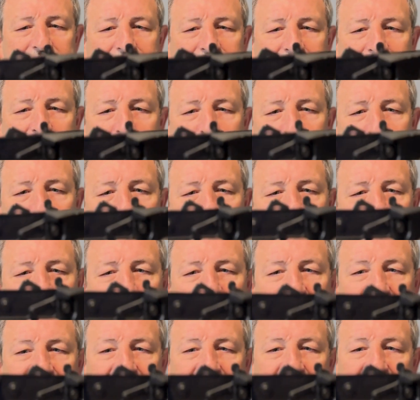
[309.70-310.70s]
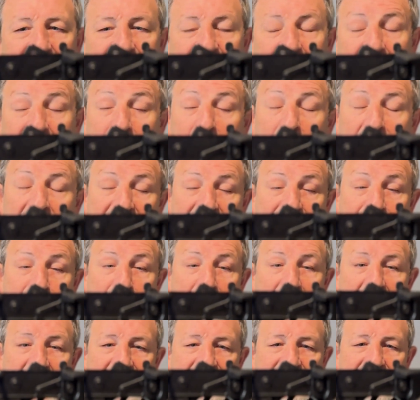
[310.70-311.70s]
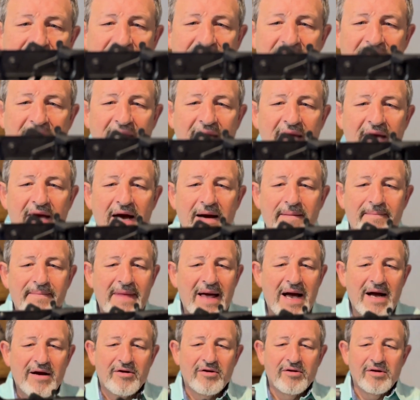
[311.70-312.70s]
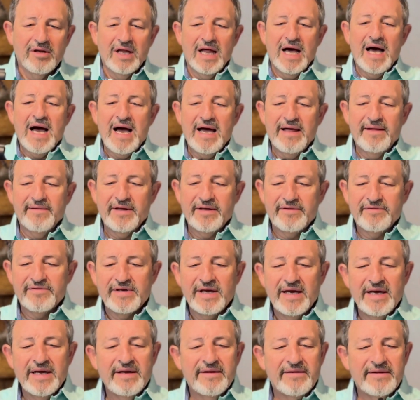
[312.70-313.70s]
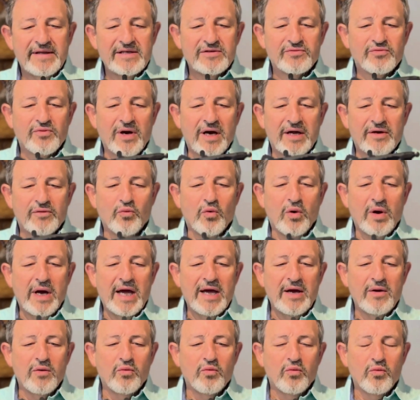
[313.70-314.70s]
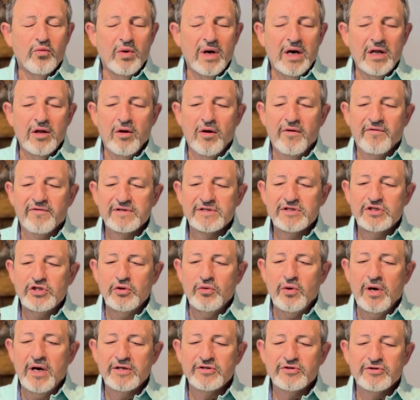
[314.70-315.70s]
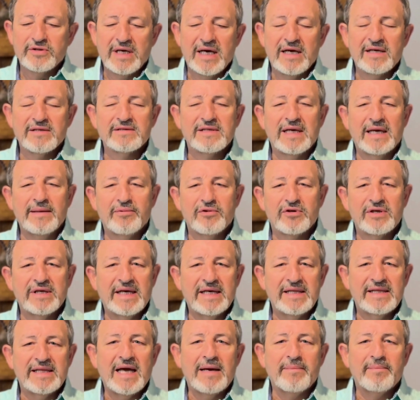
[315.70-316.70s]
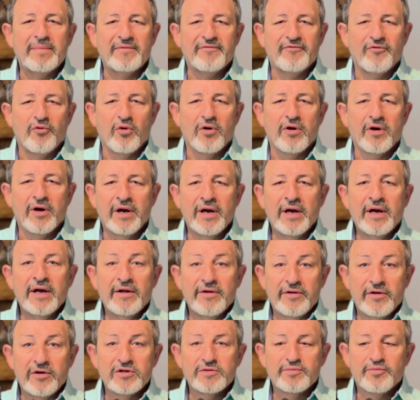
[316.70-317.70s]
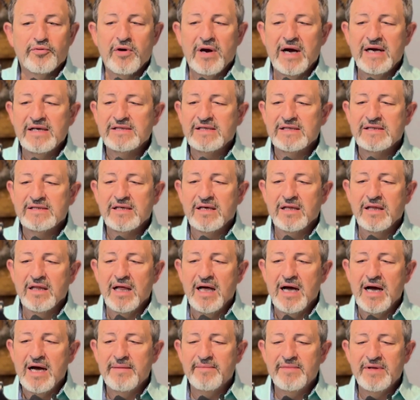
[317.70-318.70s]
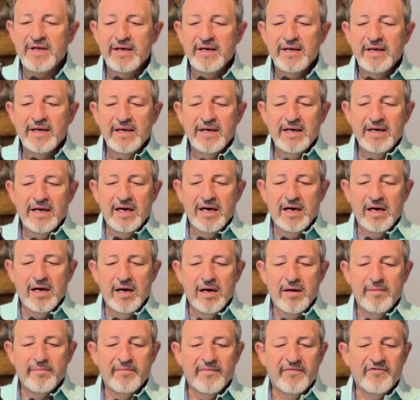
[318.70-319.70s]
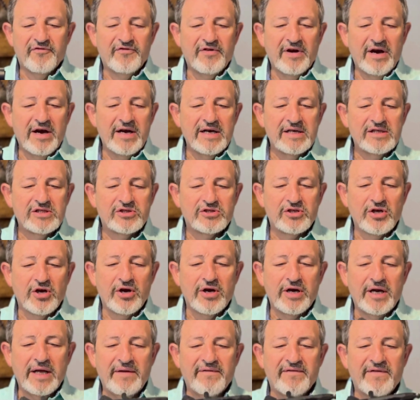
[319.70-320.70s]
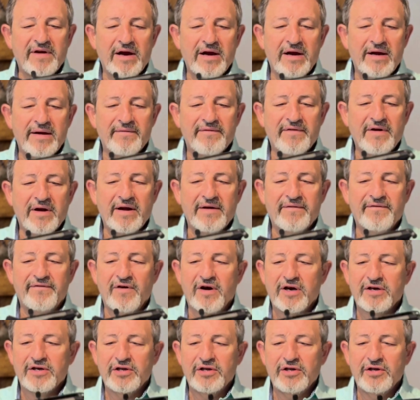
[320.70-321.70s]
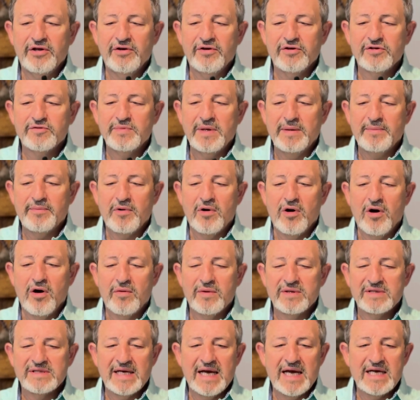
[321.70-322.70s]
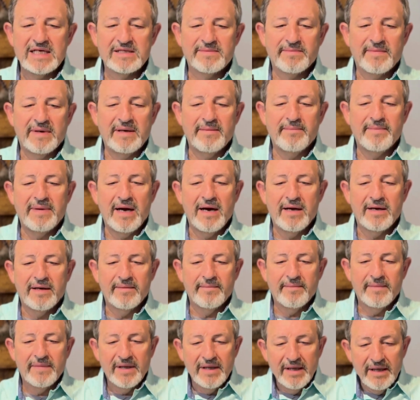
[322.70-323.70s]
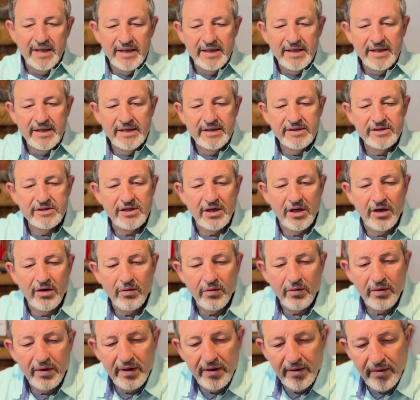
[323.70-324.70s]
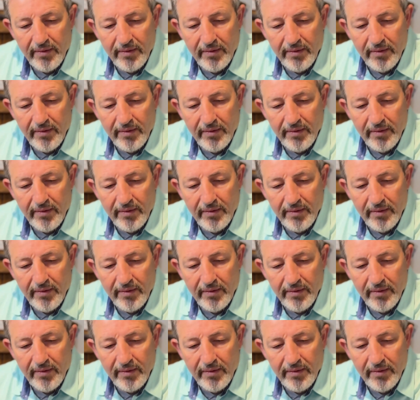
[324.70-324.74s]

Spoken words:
stripped receiver. It was pricey. I'm not going to lie. These run well over 200. I was able to get that before those prices climbed. Very sturdy, very, very fun to use. People always ask me about it. So